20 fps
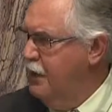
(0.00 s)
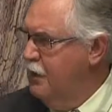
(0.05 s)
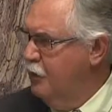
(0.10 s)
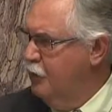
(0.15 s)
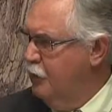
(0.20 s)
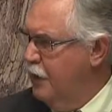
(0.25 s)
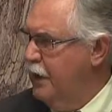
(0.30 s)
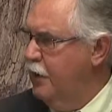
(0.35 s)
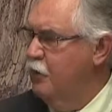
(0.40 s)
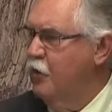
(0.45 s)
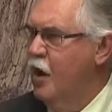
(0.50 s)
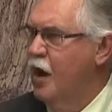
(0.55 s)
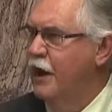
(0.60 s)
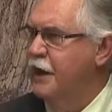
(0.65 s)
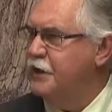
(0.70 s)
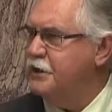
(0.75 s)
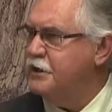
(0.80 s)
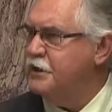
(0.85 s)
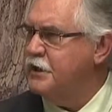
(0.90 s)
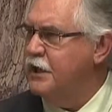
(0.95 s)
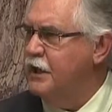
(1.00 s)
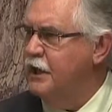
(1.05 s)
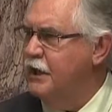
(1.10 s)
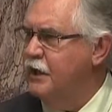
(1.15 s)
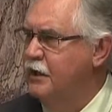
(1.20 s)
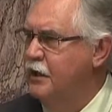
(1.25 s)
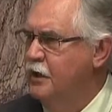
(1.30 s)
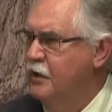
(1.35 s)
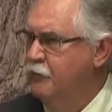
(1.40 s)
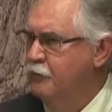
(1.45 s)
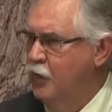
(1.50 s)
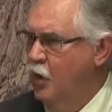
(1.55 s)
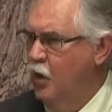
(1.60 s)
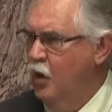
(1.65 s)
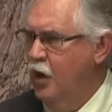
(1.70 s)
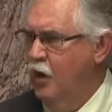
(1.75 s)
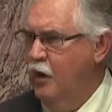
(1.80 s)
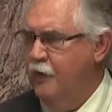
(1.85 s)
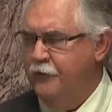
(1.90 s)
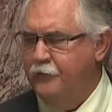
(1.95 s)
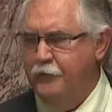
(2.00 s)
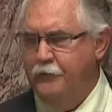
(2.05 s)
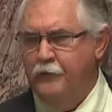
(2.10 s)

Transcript: we want to see more,